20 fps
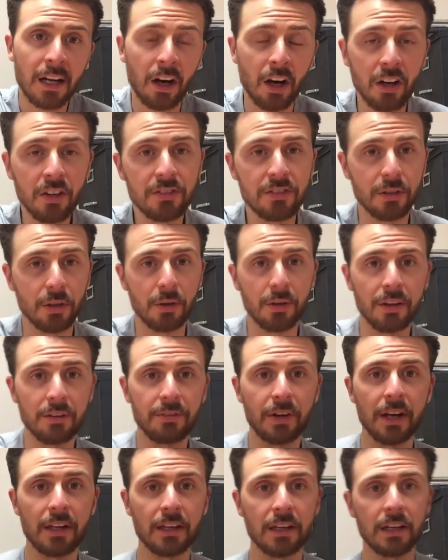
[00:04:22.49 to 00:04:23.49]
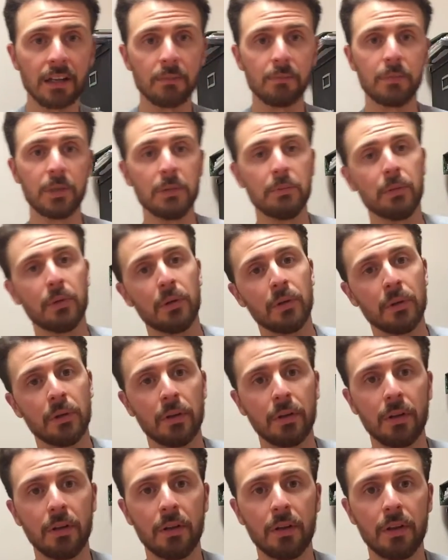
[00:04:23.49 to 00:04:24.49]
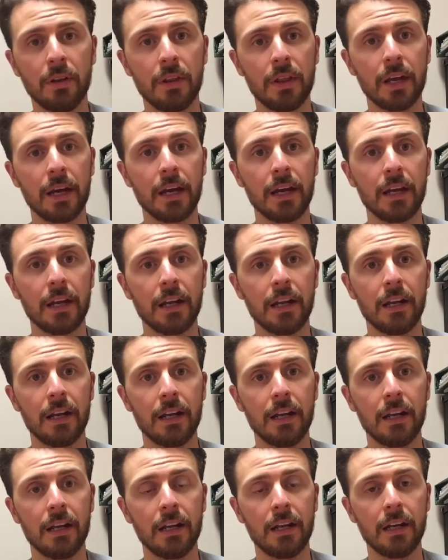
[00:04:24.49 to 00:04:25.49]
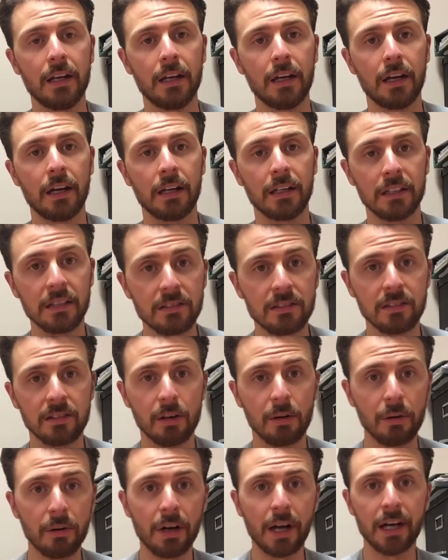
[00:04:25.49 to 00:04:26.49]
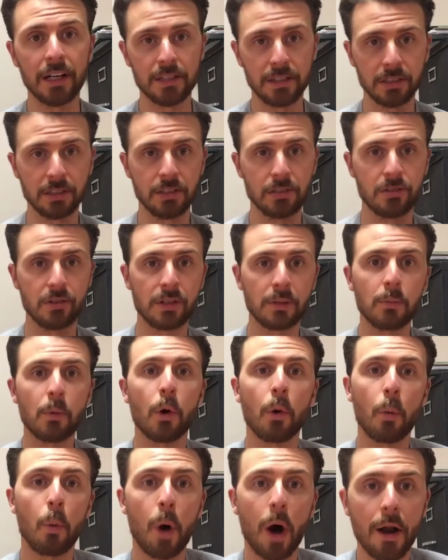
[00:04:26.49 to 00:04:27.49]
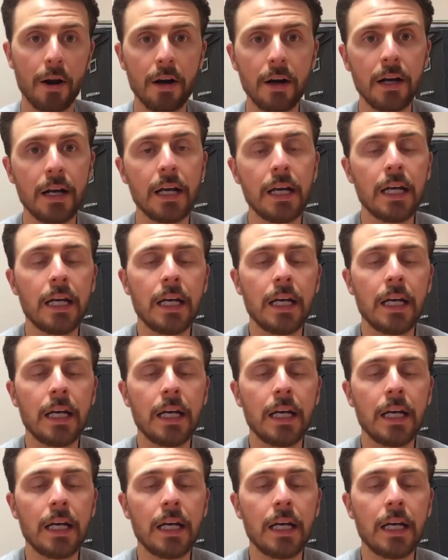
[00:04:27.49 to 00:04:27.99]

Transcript: Also, they find that people that eat slower actually drink more water